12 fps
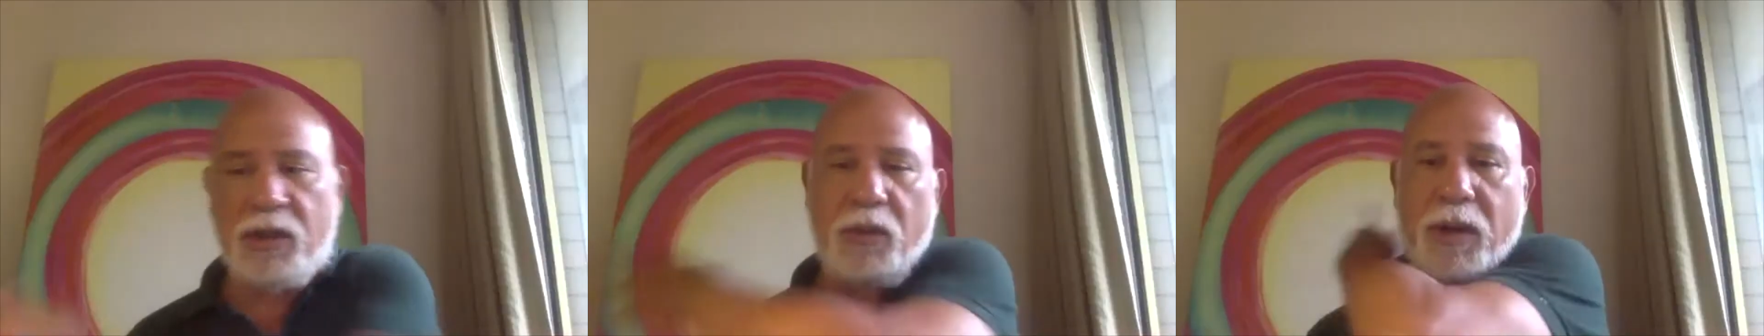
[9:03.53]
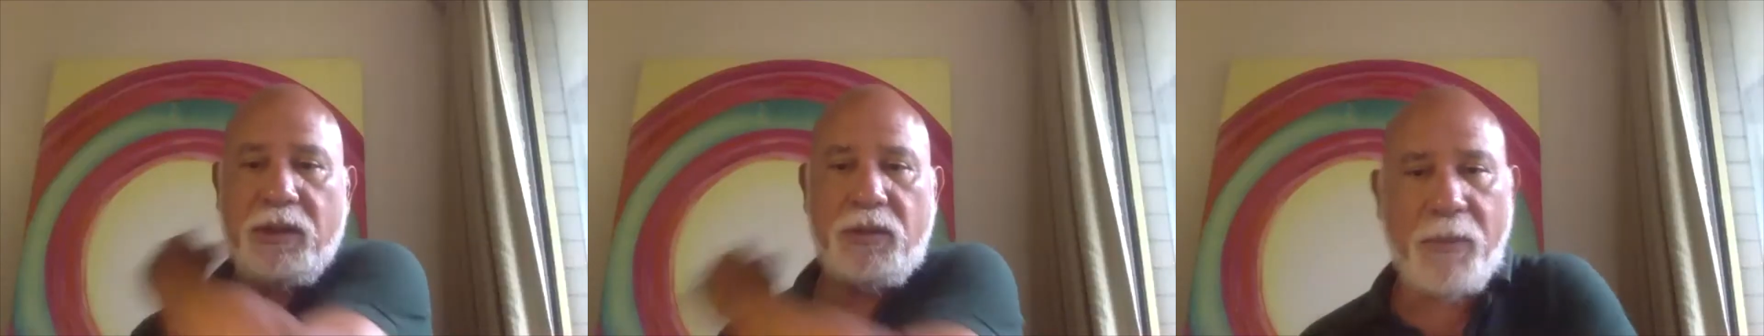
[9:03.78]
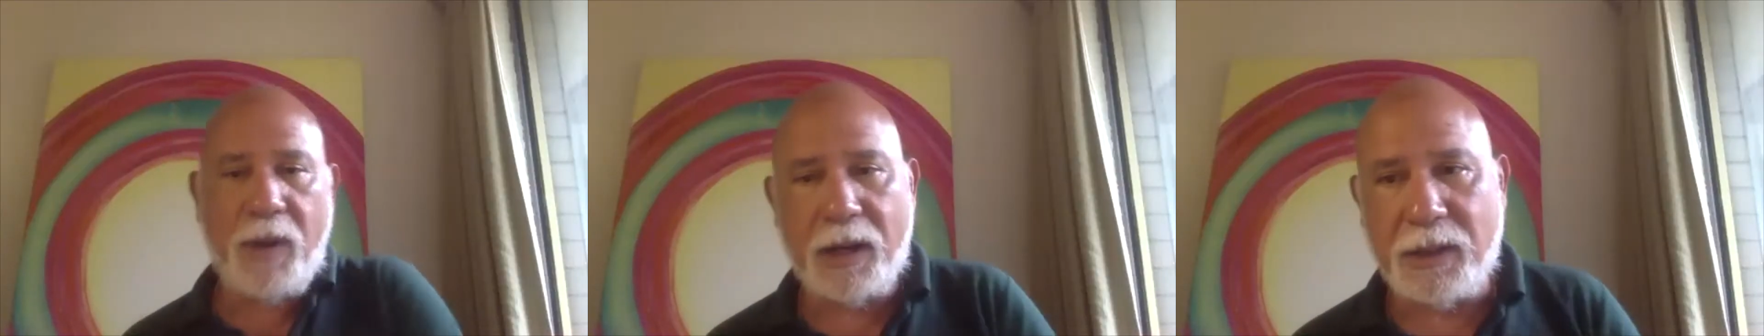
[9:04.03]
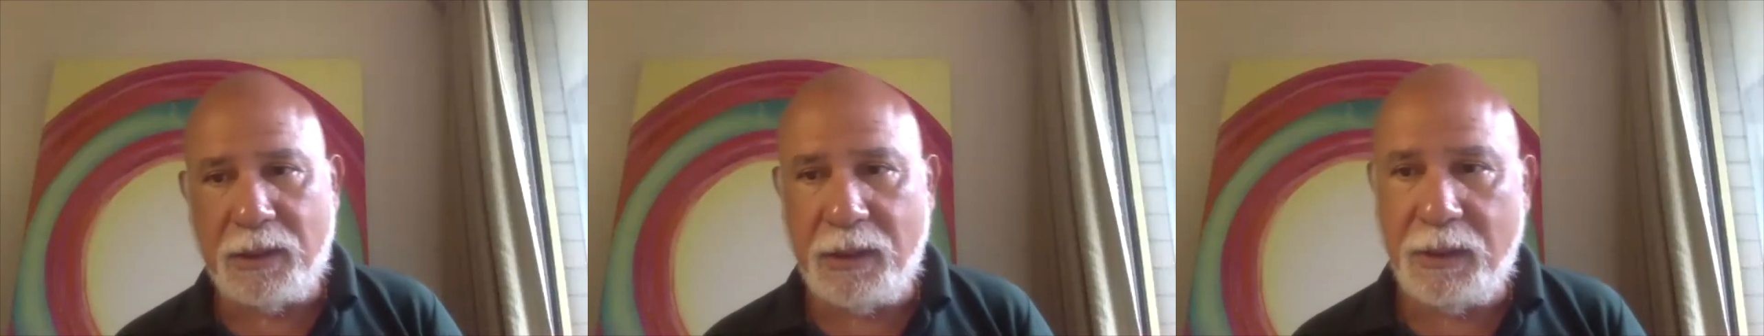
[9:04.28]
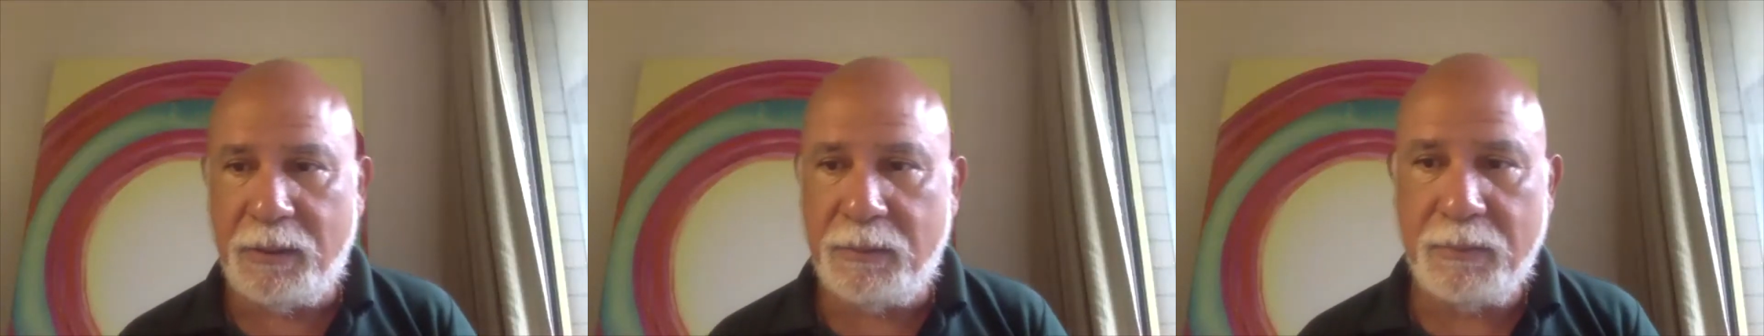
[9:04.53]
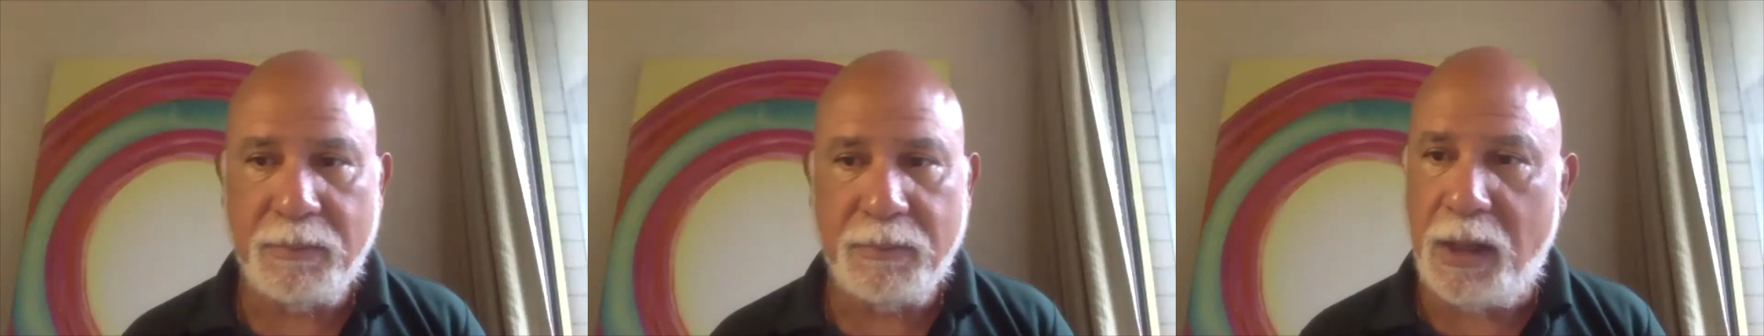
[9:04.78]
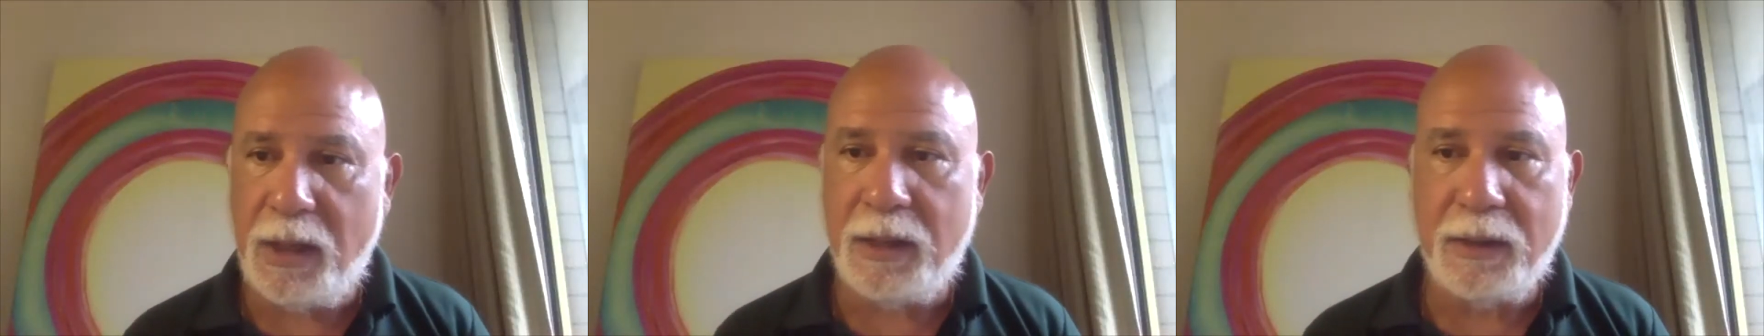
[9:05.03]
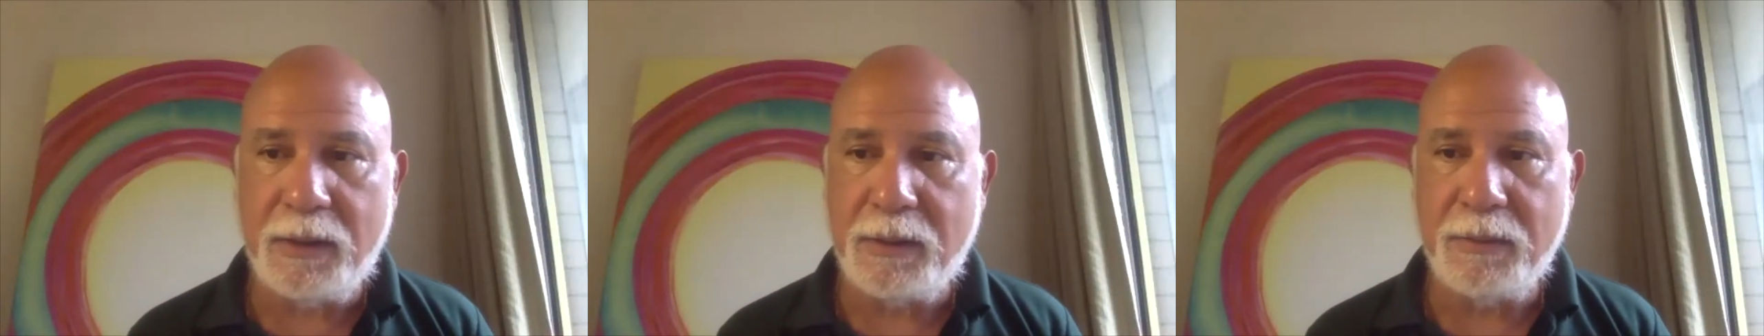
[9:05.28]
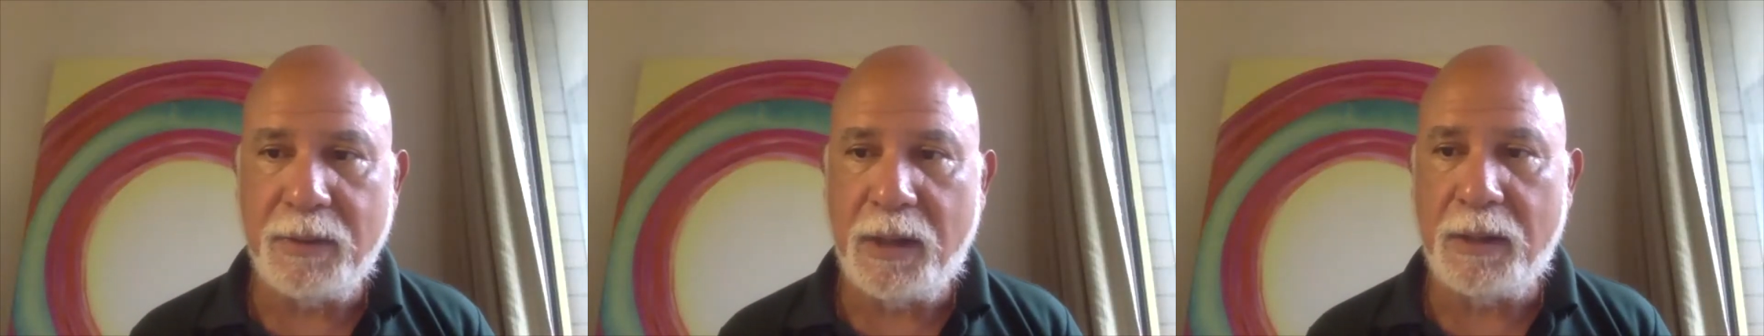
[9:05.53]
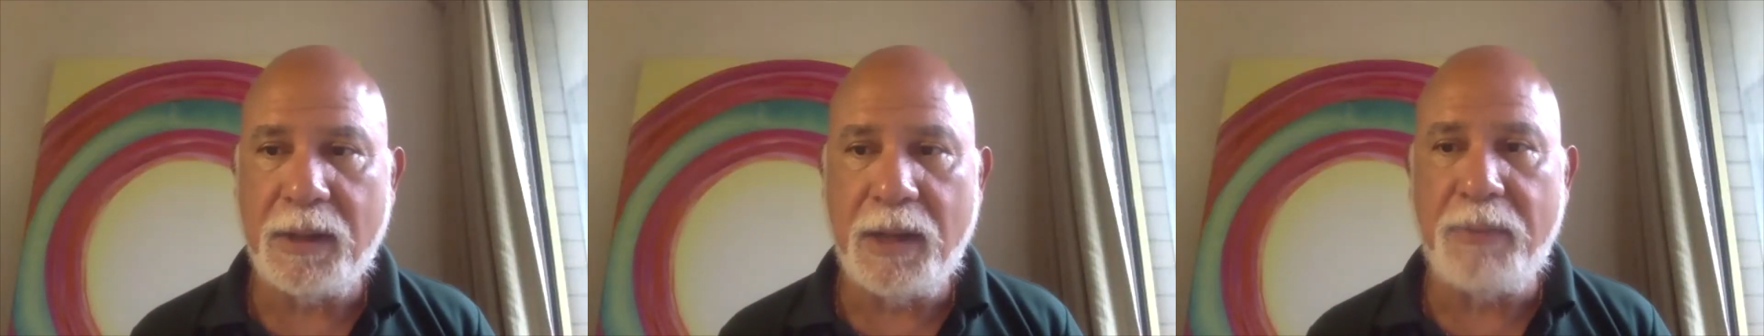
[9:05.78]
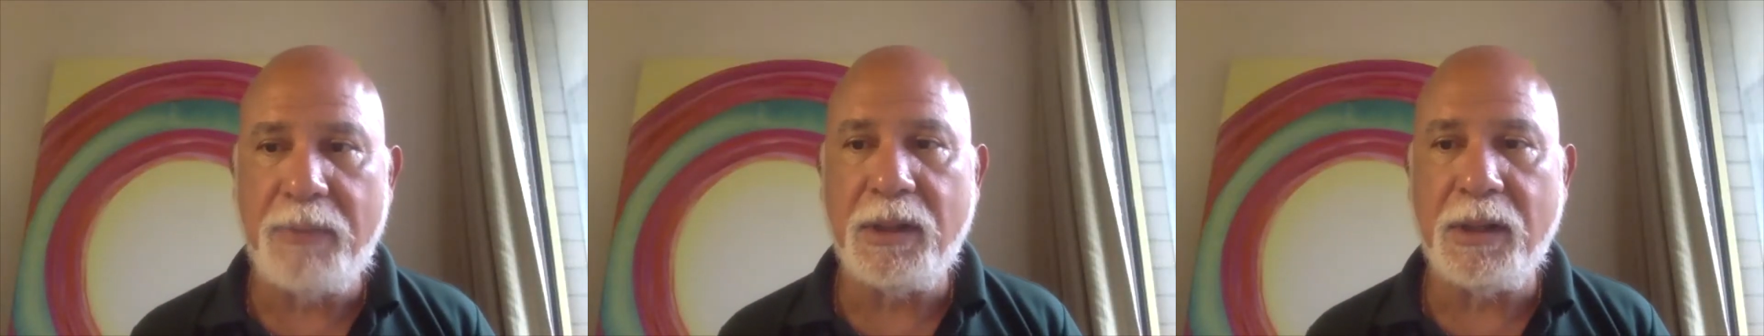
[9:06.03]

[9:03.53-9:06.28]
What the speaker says: the way to marketing. Yes. And everything.